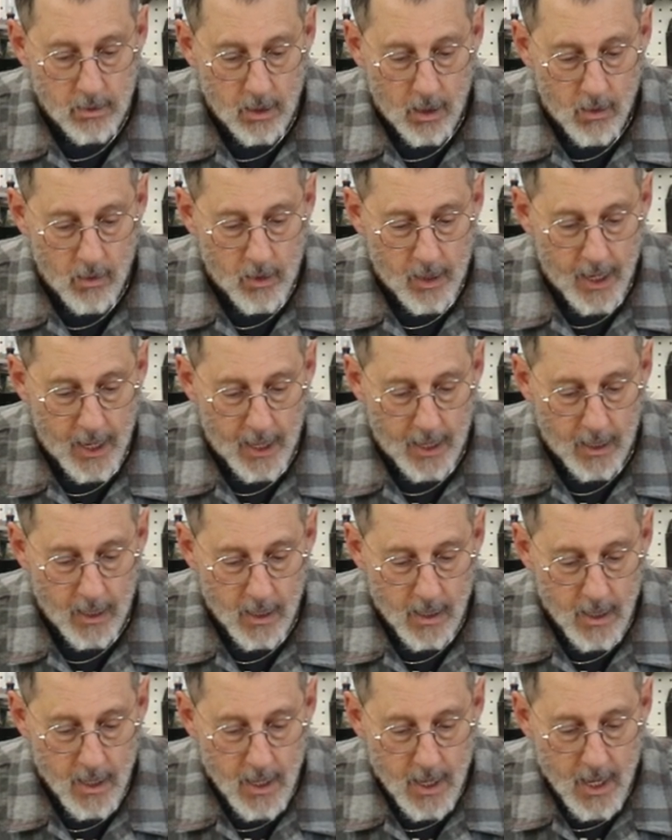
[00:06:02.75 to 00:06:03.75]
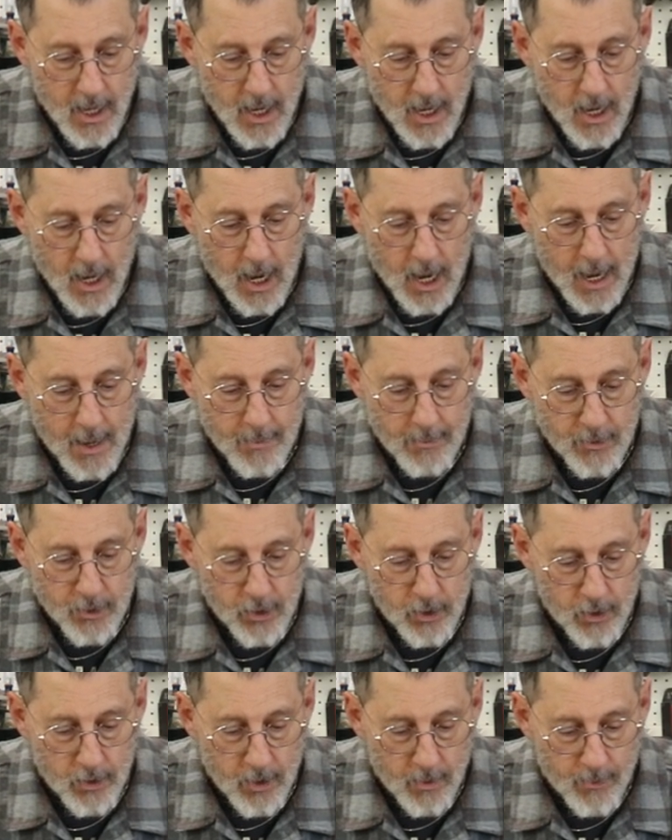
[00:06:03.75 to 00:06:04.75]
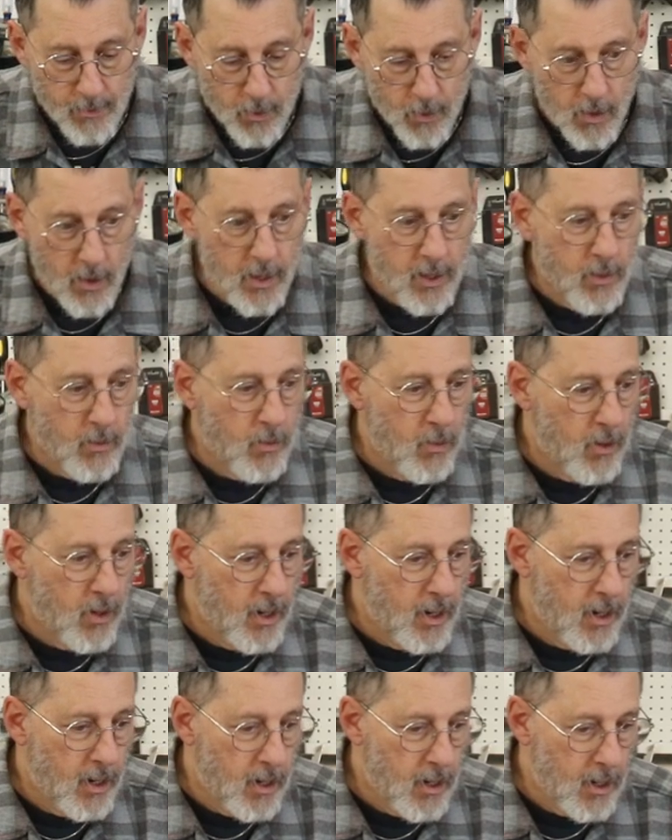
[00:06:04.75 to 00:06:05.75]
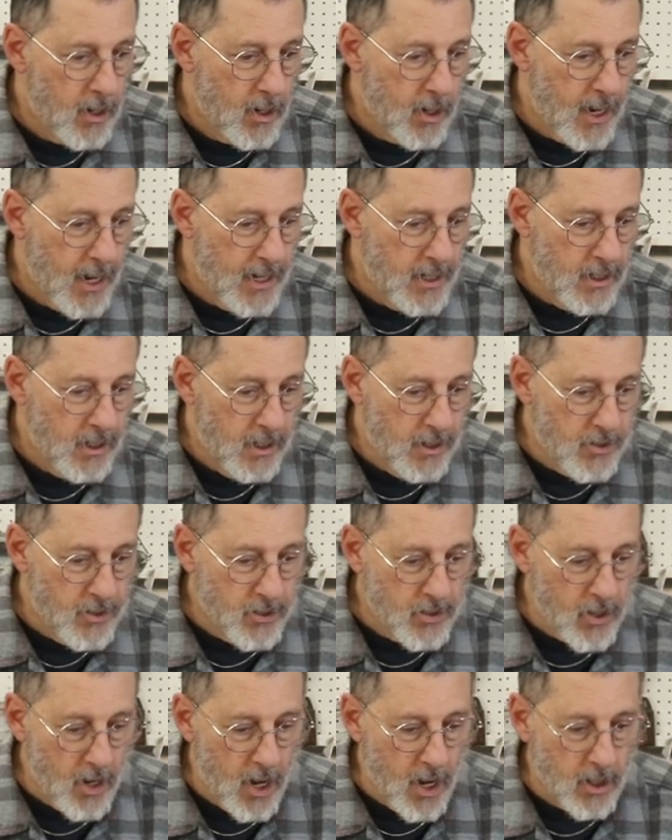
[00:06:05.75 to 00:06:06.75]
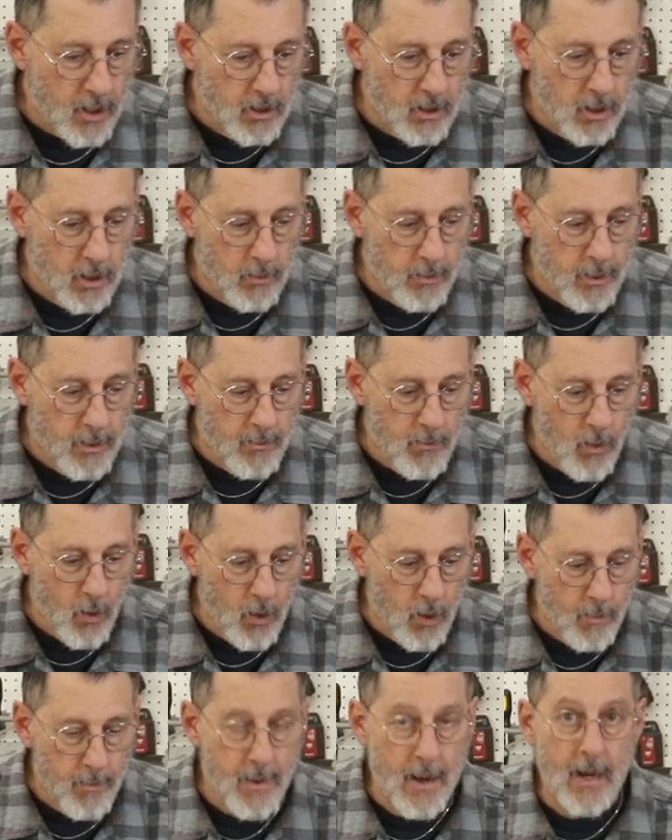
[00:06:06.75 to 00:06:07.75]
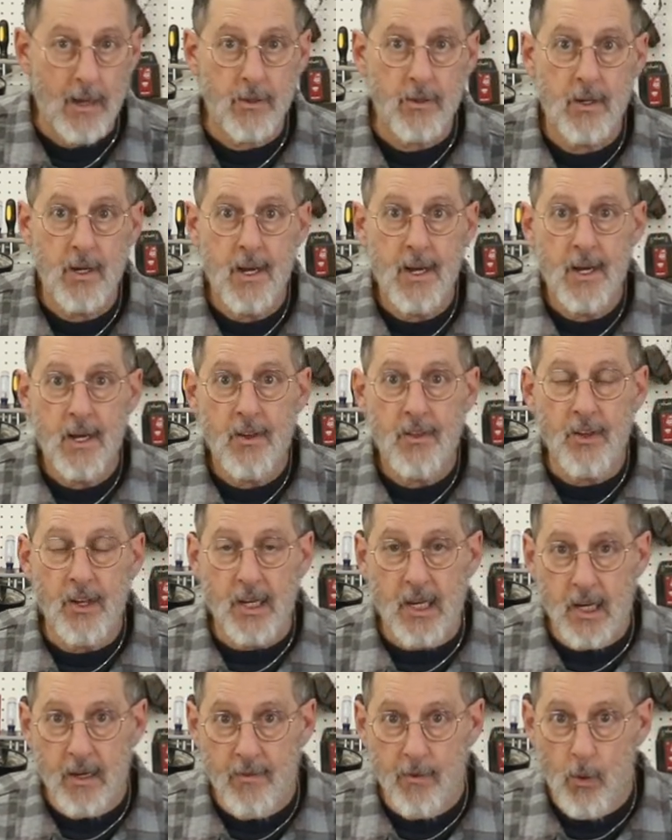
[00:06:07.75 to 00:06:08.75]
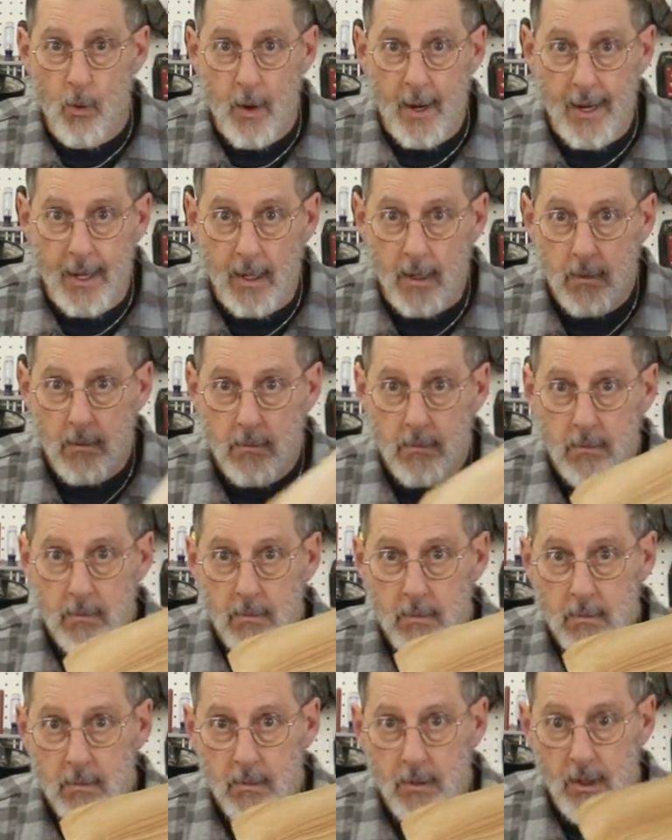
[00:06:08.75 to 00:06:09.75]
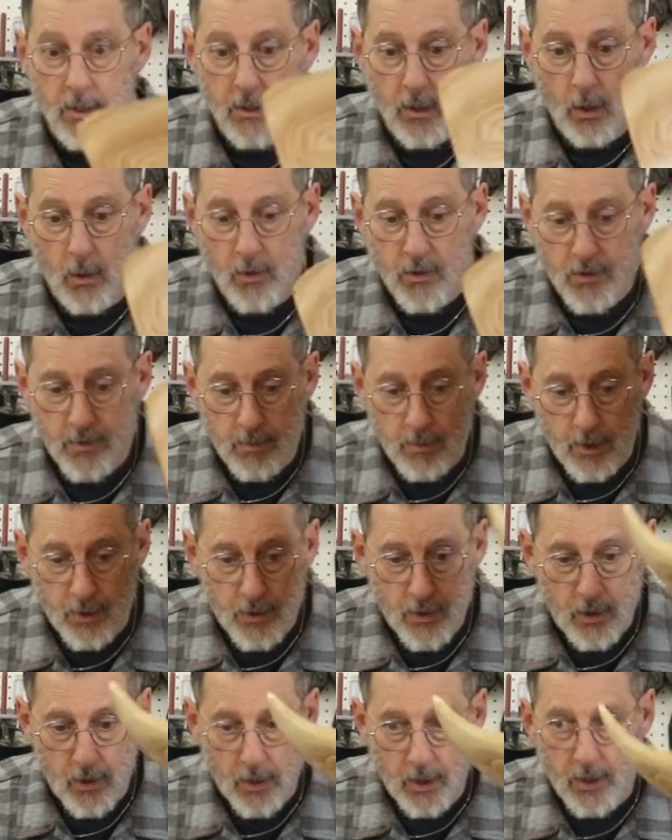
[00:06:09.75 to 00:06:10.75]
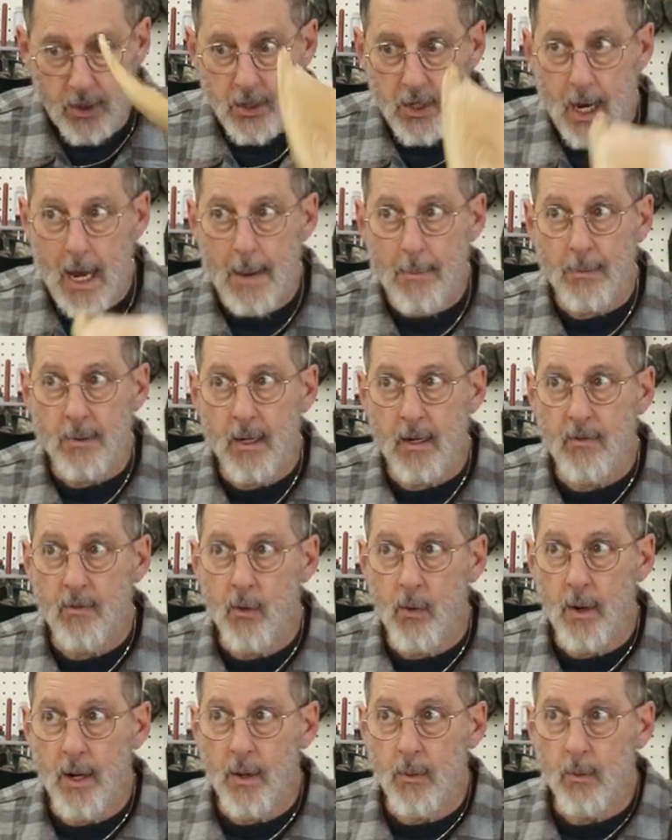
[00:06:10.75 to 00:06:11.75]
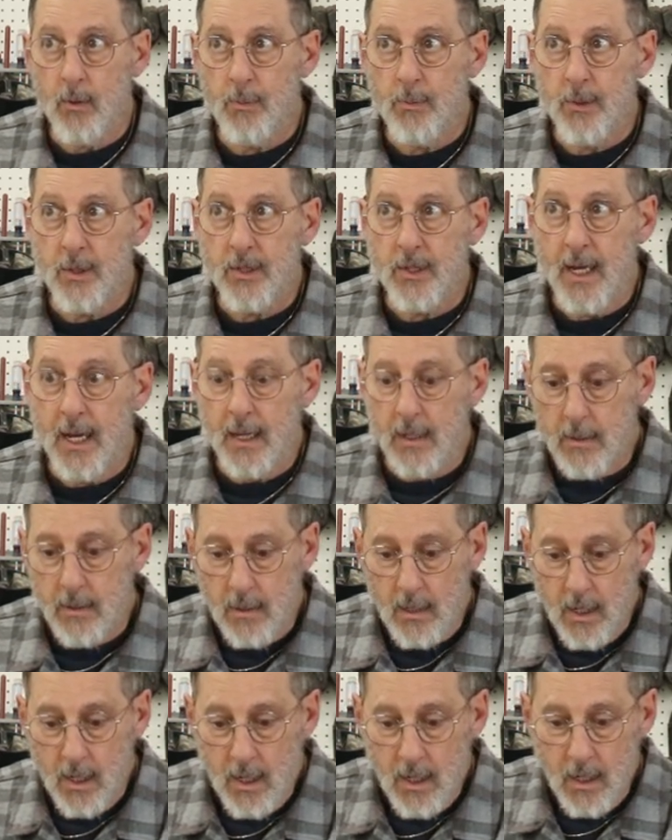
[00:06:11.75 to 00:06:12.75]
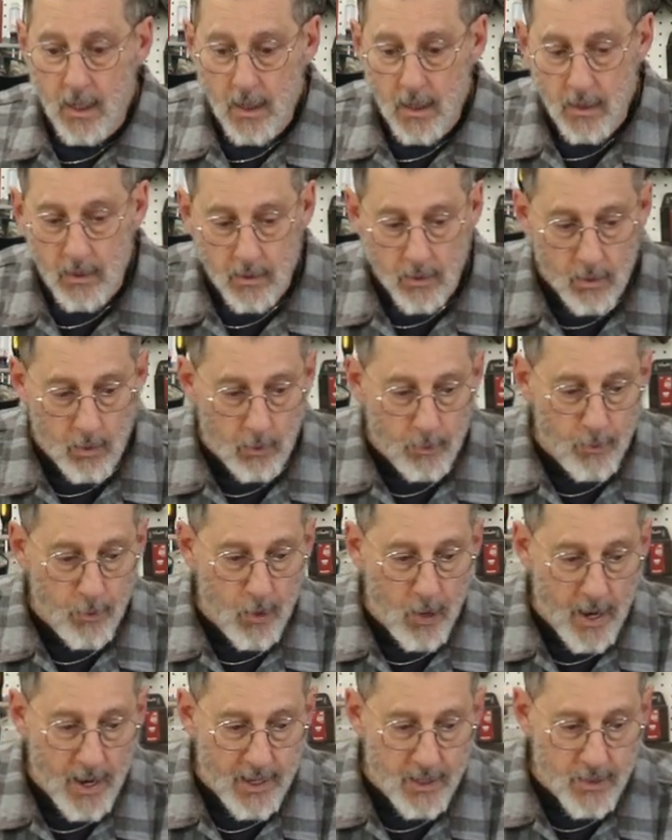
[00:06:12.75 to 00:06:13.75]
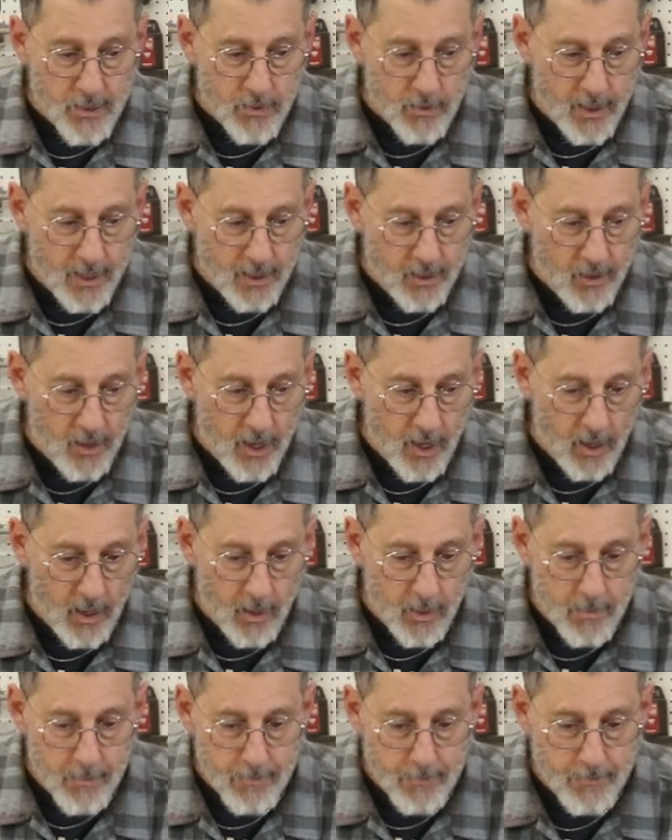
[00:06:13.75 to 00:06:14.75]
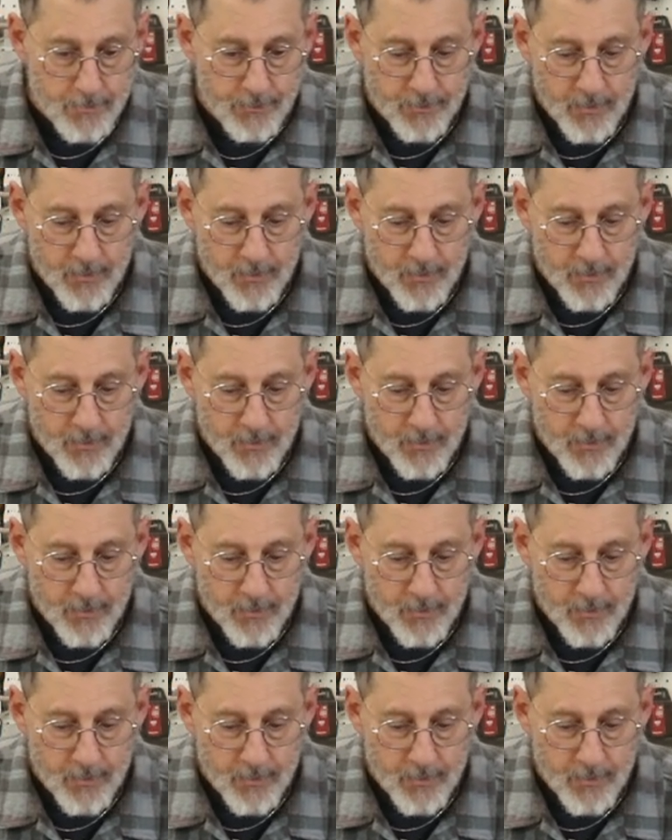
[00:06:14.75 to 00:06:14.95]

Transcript: Okay, I'm to the point where I need to talk a little bit more about the giveaway. The notes from the Turning Shop giveaway. We'll put that little prize right there.